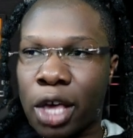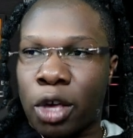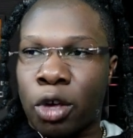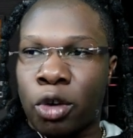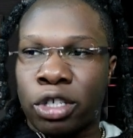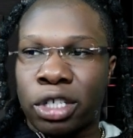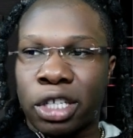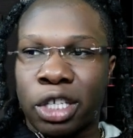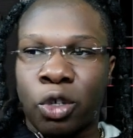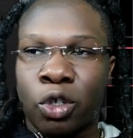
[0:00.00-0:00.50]

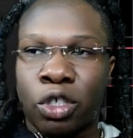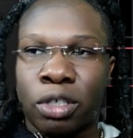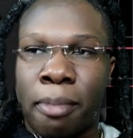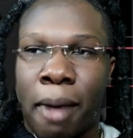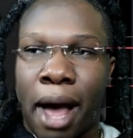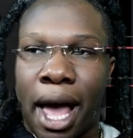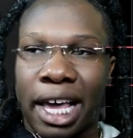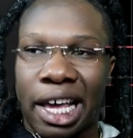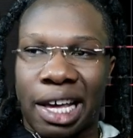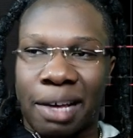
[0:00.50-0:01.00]
And I usually
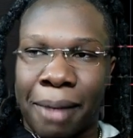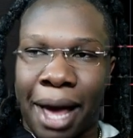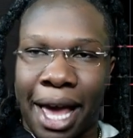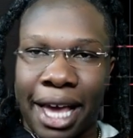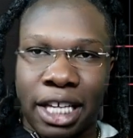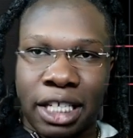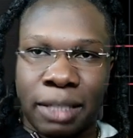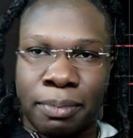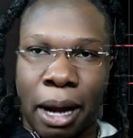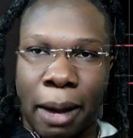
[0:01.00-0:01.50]
use
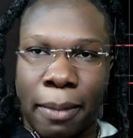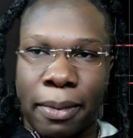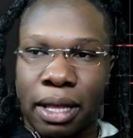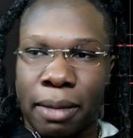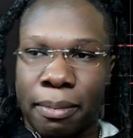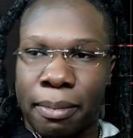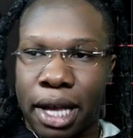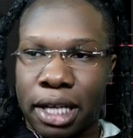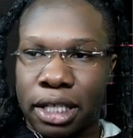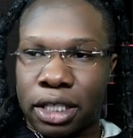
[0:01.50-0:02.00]
mic. Mic is
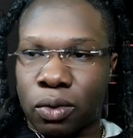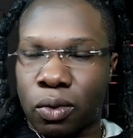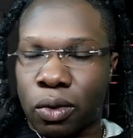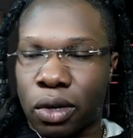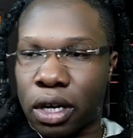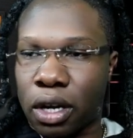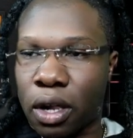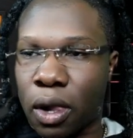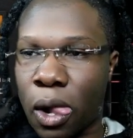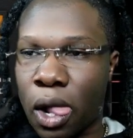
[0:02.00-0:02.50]
probably the
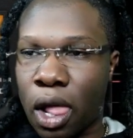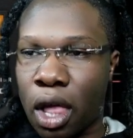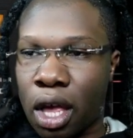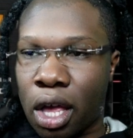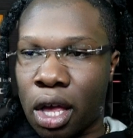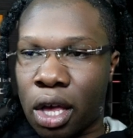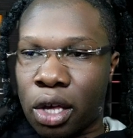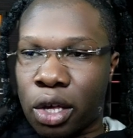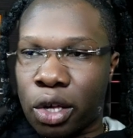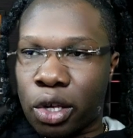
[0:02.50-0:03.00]
best one.
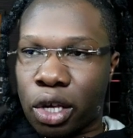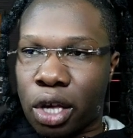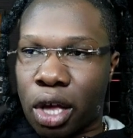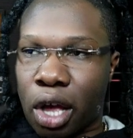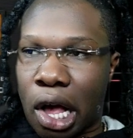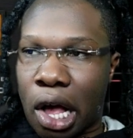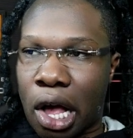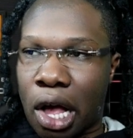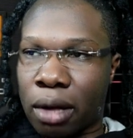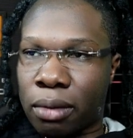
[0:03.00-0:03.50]

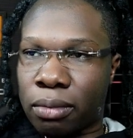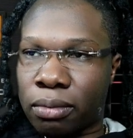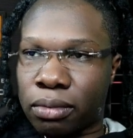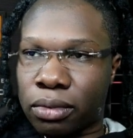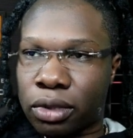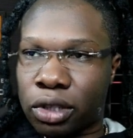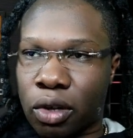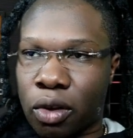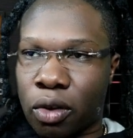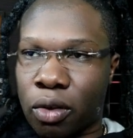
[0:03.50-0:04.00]

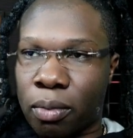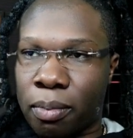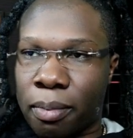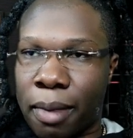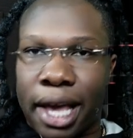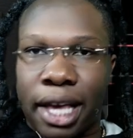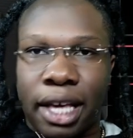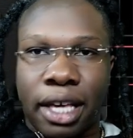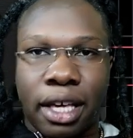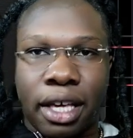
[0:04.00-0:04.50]

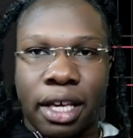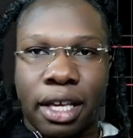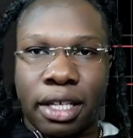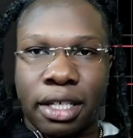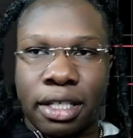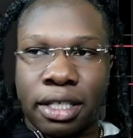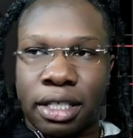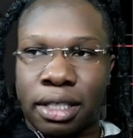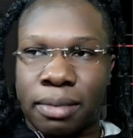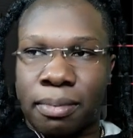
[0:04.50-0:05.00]
So mic
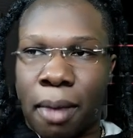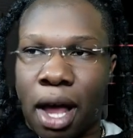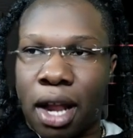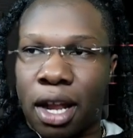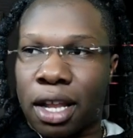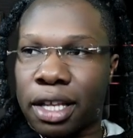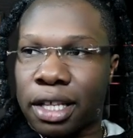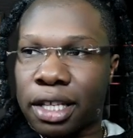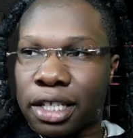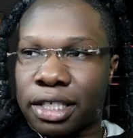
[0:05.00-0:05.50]
is
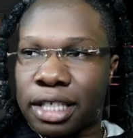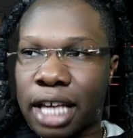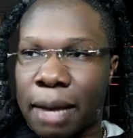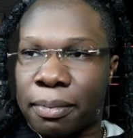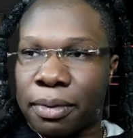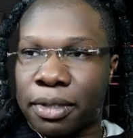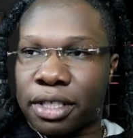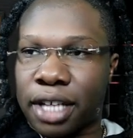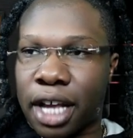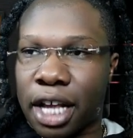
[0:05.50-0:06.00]
modeling
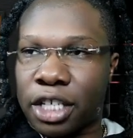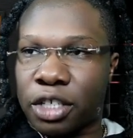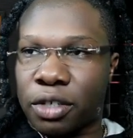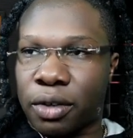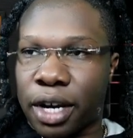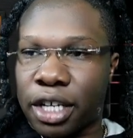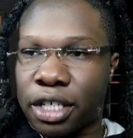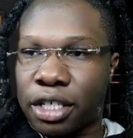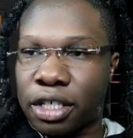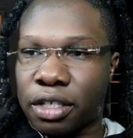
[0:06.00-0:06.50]
this type of
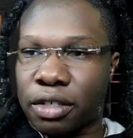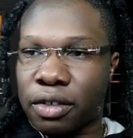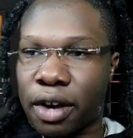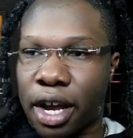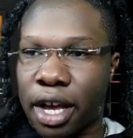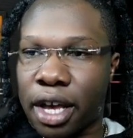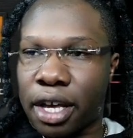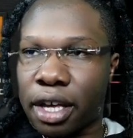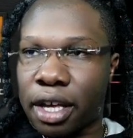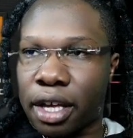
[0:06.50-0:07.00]

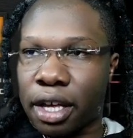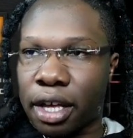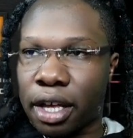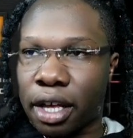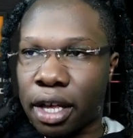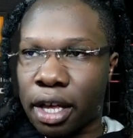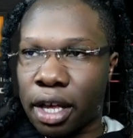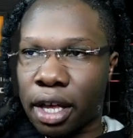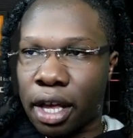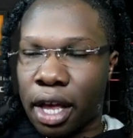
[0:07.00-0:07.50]
saturation,
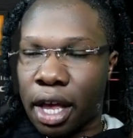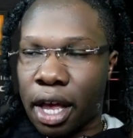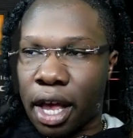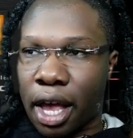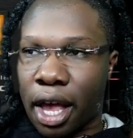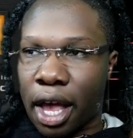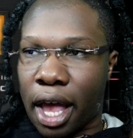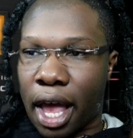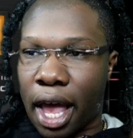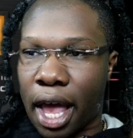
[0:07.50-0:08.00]
right?
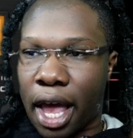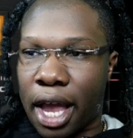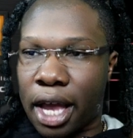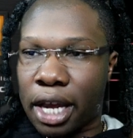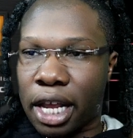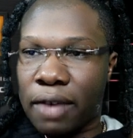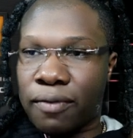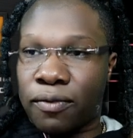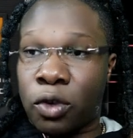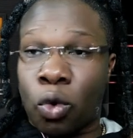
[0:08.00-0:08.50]

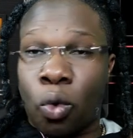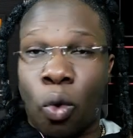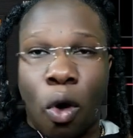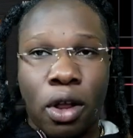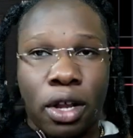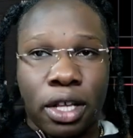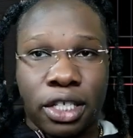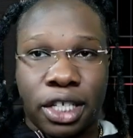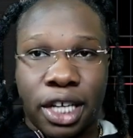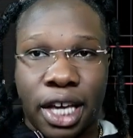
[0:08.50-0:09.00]
And if
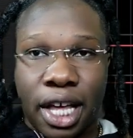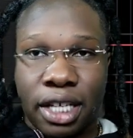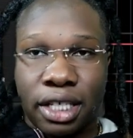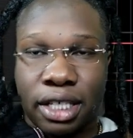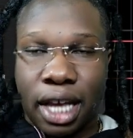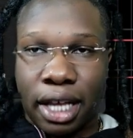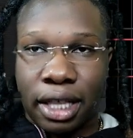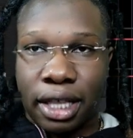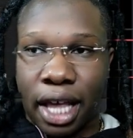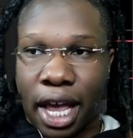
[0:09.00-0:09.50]
you want to
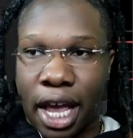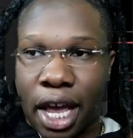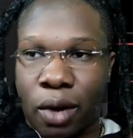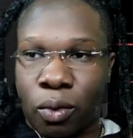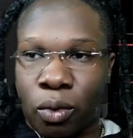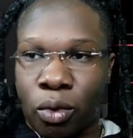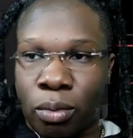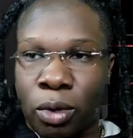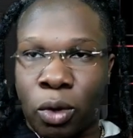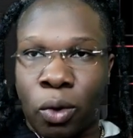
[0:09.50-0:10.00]
change like the
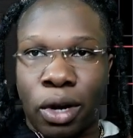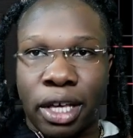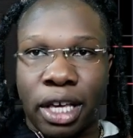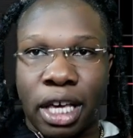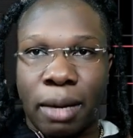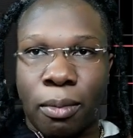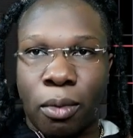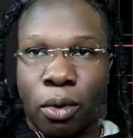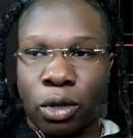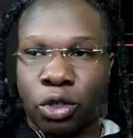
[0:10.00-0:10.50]
headroom,
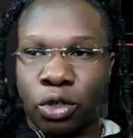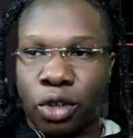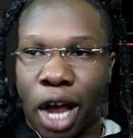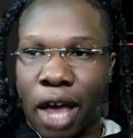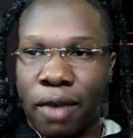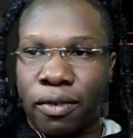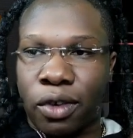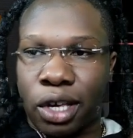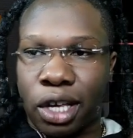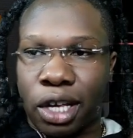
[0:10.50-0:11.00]
you want to get more
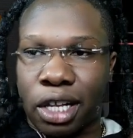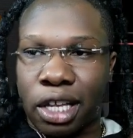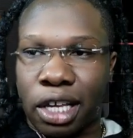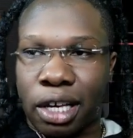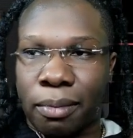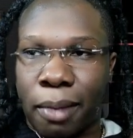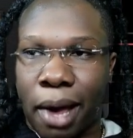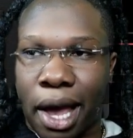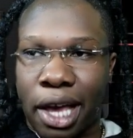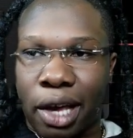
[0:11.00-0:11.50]
drive, you can
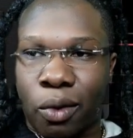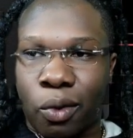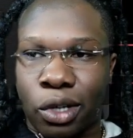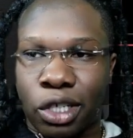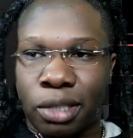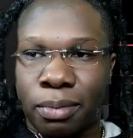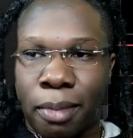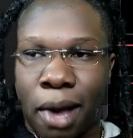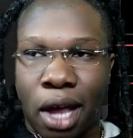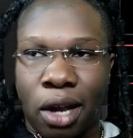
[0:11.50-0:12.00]
click
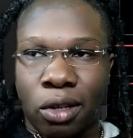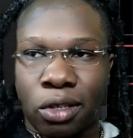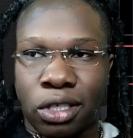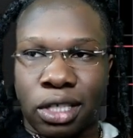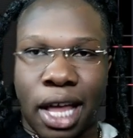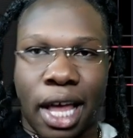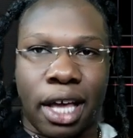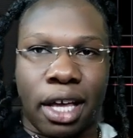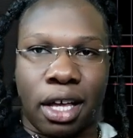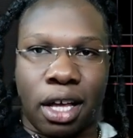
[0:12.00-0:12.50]
mic, which
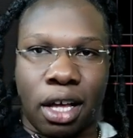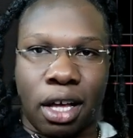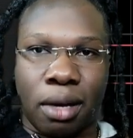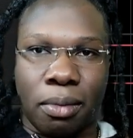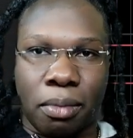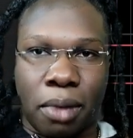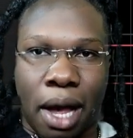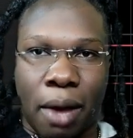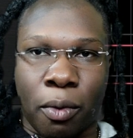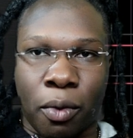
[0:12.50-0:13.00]
models
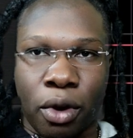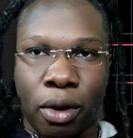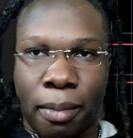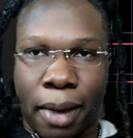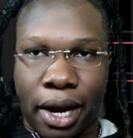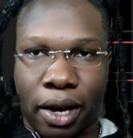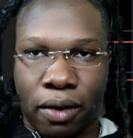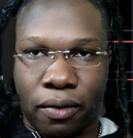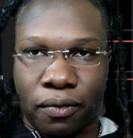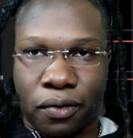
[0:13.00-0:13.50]
like a
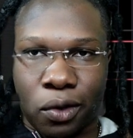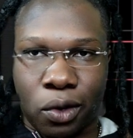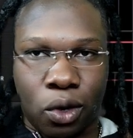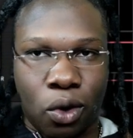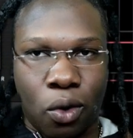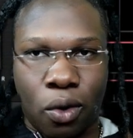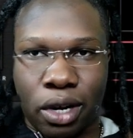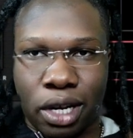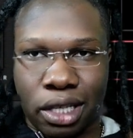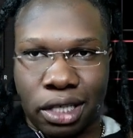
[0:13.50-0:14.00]
real
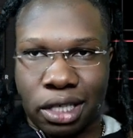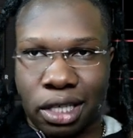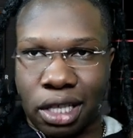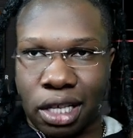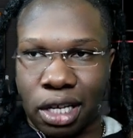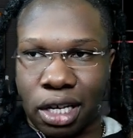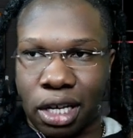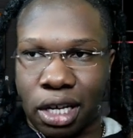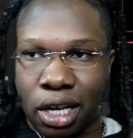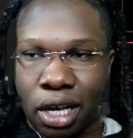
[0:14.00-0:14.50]
microphone going
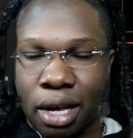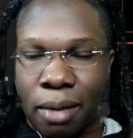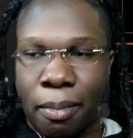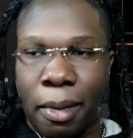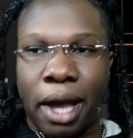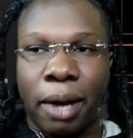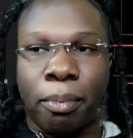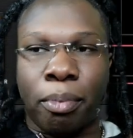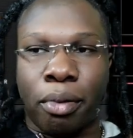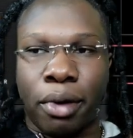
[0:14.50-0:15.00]
into the
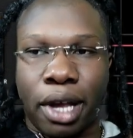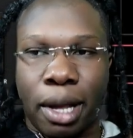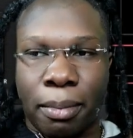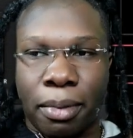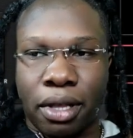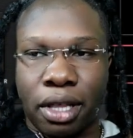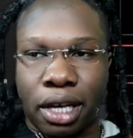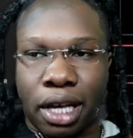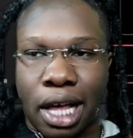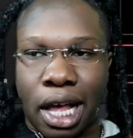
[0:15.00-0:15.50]
mic
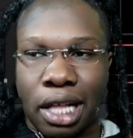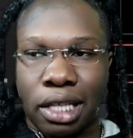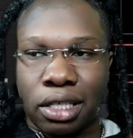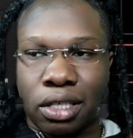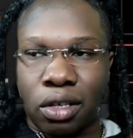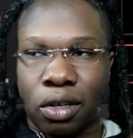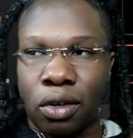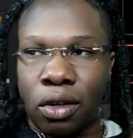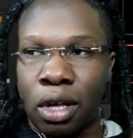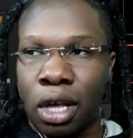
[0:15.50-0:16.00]
preamp of the
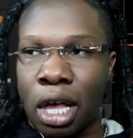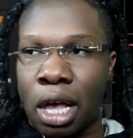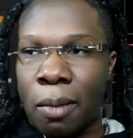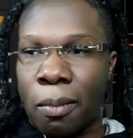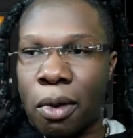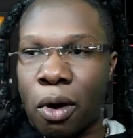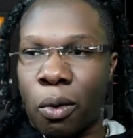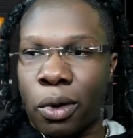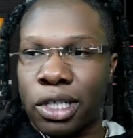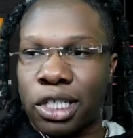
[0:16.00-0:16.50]
console.
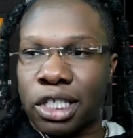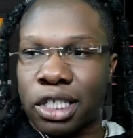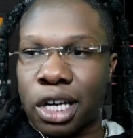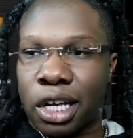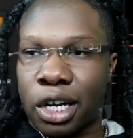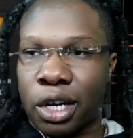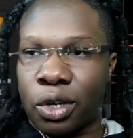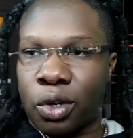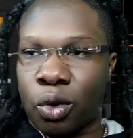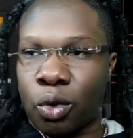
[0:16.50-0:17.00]
But we're
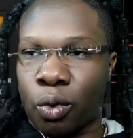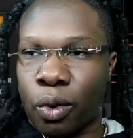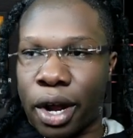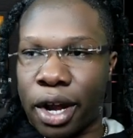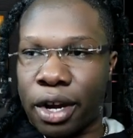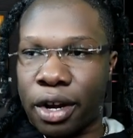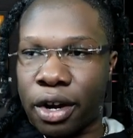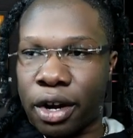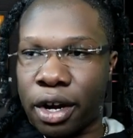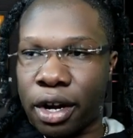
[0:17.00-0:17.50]
just going to
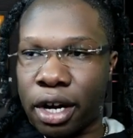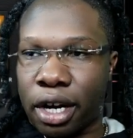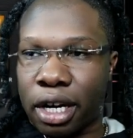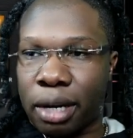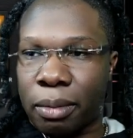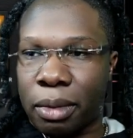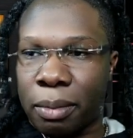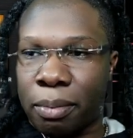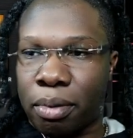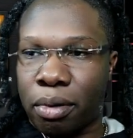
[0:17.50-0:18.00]
do
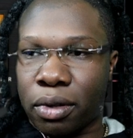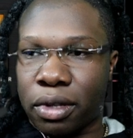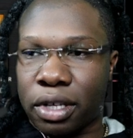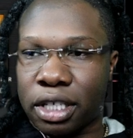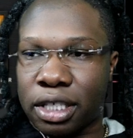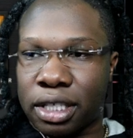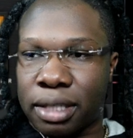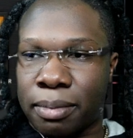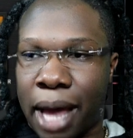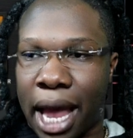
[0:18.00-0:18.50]
render. And let me
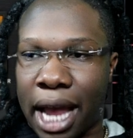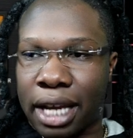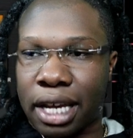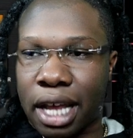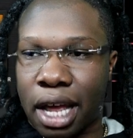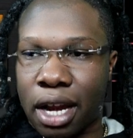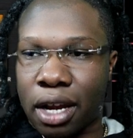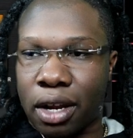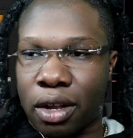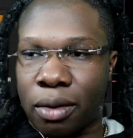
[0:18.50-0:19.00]
pull this
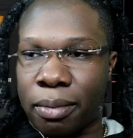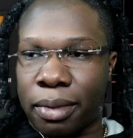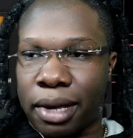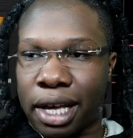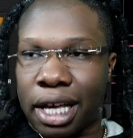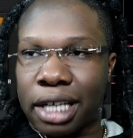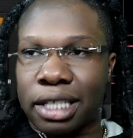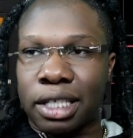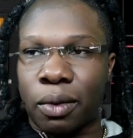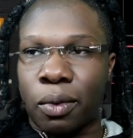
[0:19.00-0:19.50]
back down a
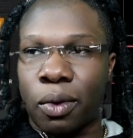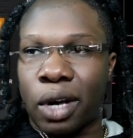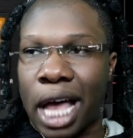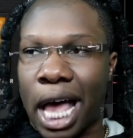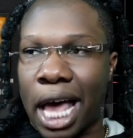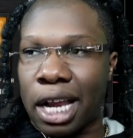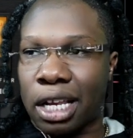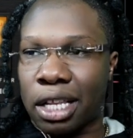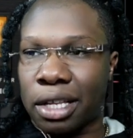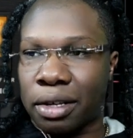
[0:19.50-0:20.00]
little bit because it
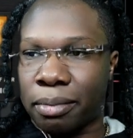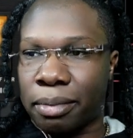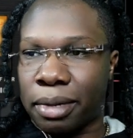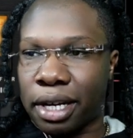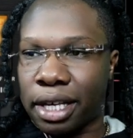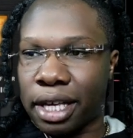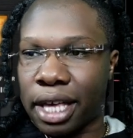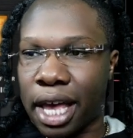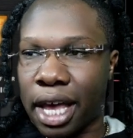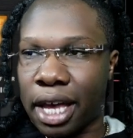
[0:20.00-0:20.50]
will add a
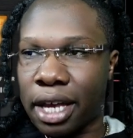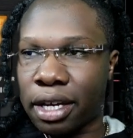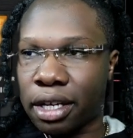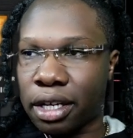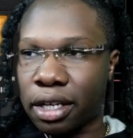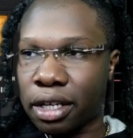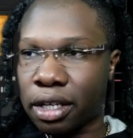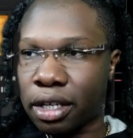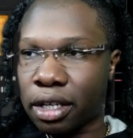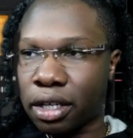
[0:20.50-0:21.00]
little bit of
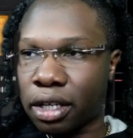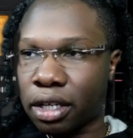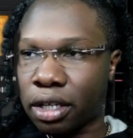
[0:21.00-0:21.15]
gain.